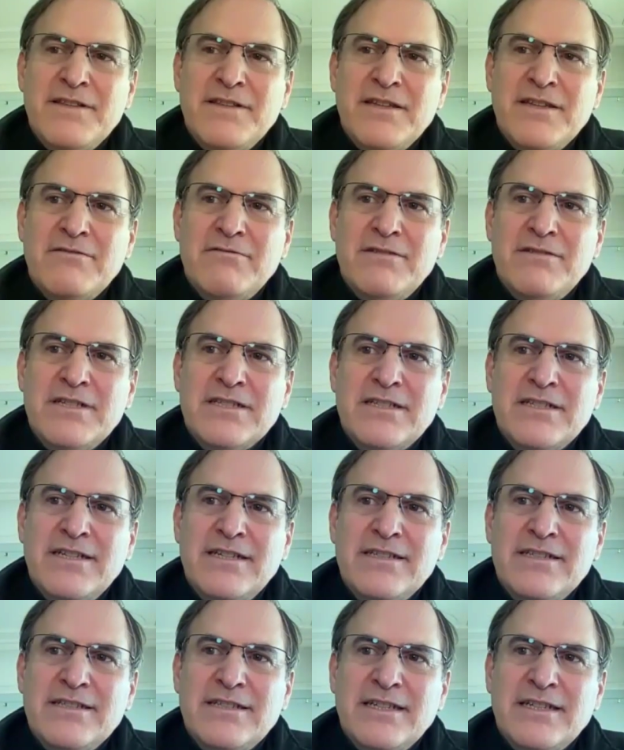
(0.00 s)
I think it was
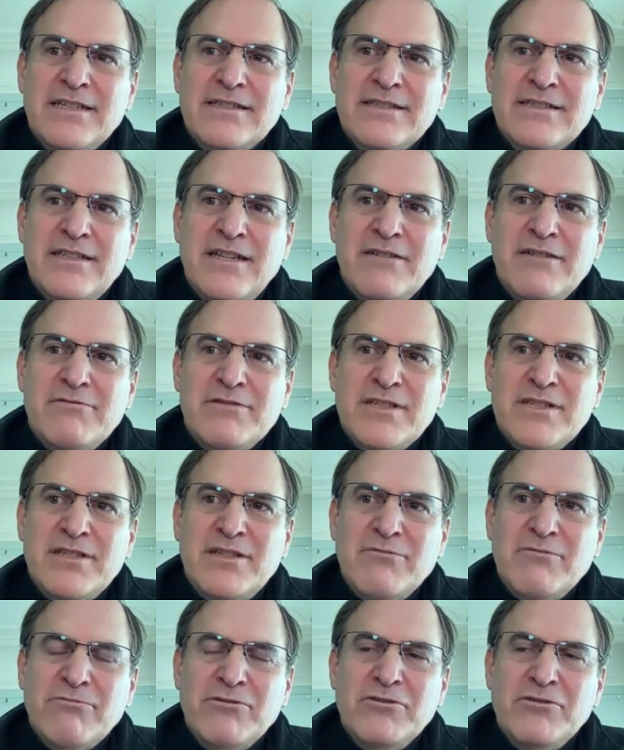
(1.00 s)
96, and I was in
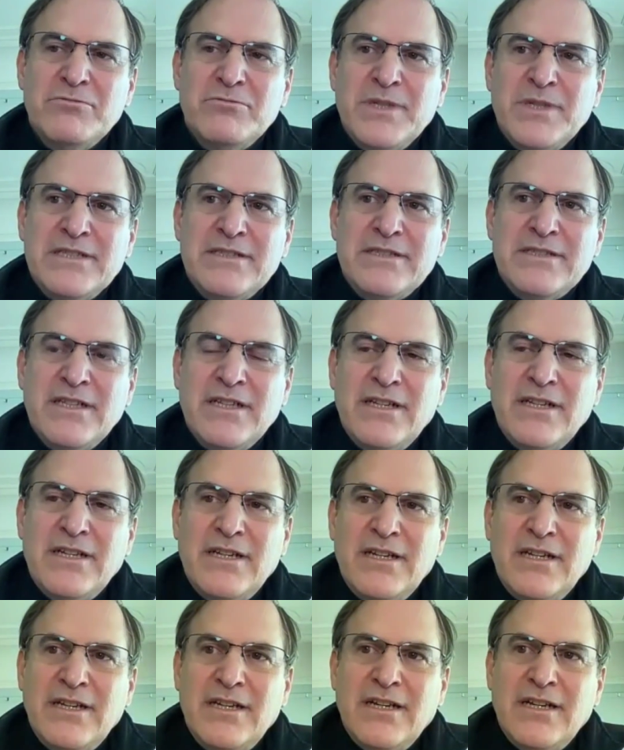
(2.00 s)
a room at
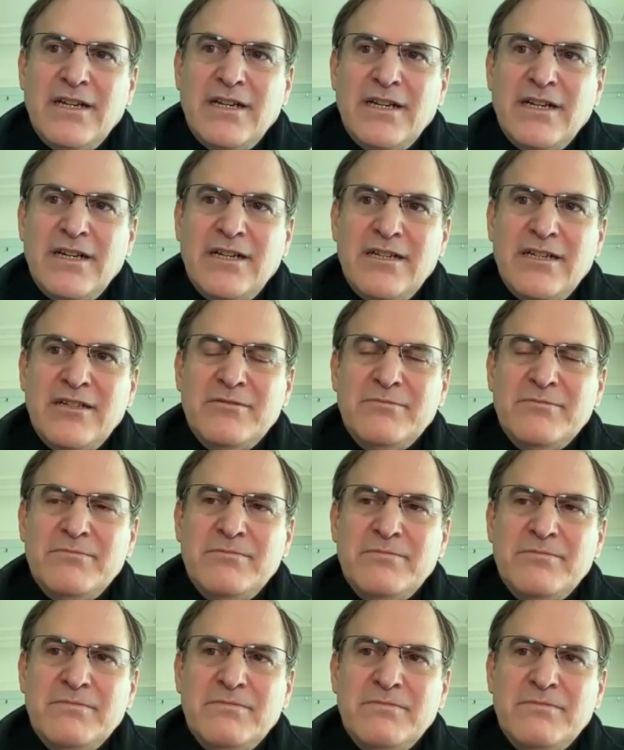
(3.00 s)

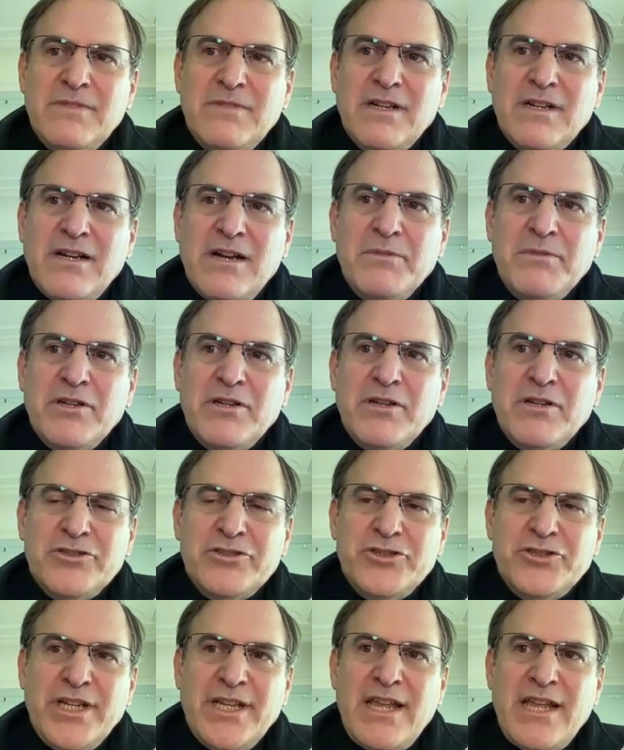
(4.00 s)
a company called
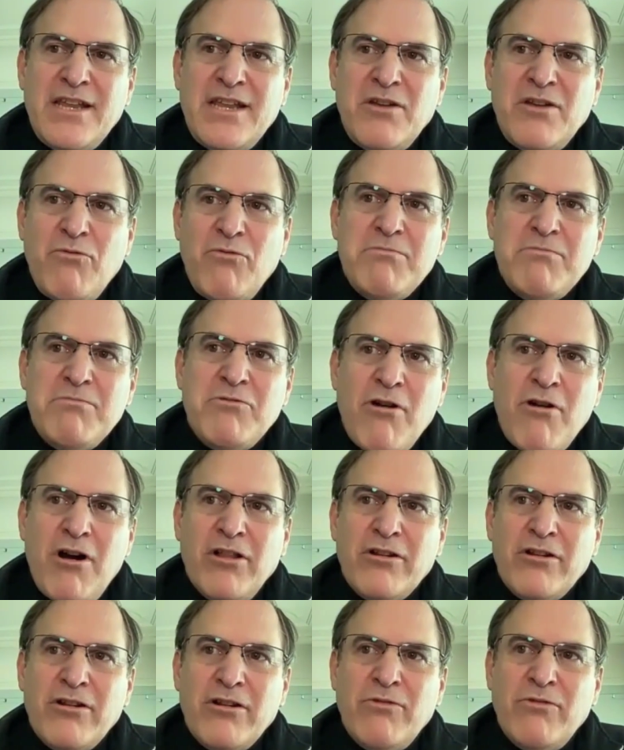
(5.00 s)
GNN and
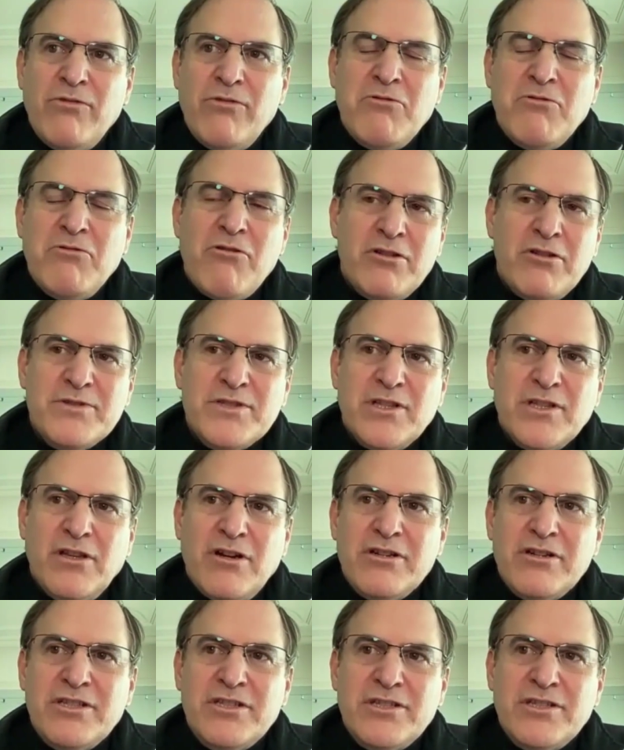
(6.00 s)
Webcrawler. Webcrawler was the
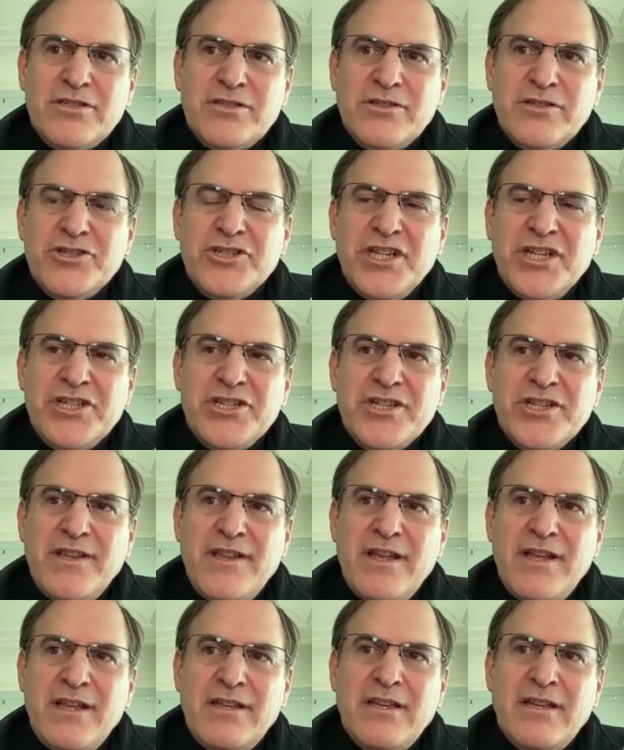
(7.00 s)
largest search engine
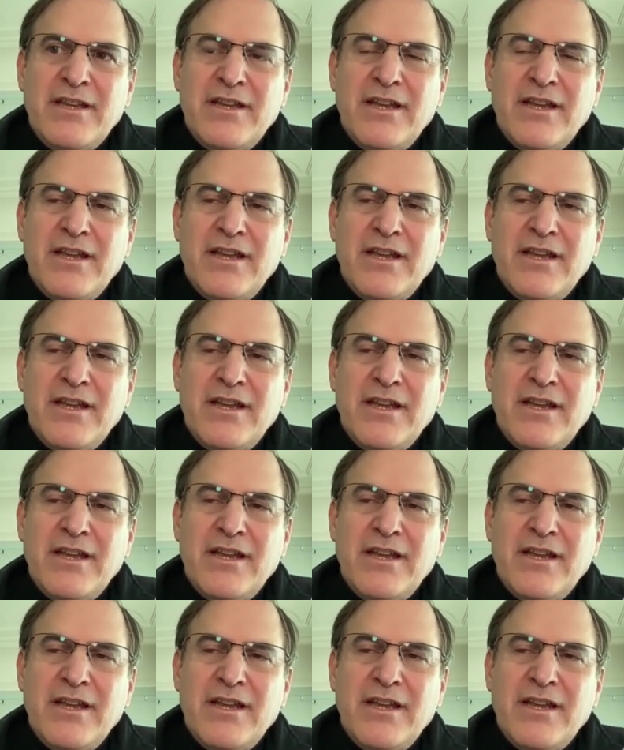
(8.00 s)
then,